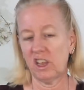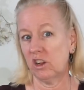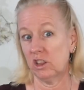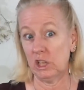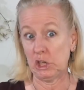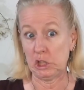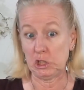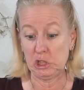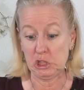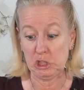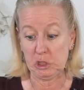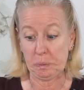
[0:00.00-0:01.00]
They're a little
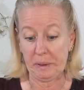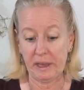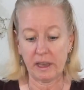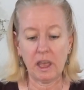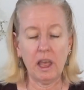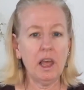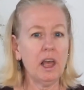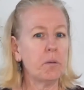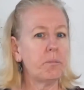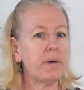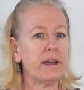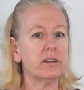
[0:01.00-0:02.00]
too big,
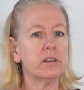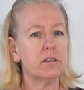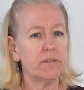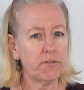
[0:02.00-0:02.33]
but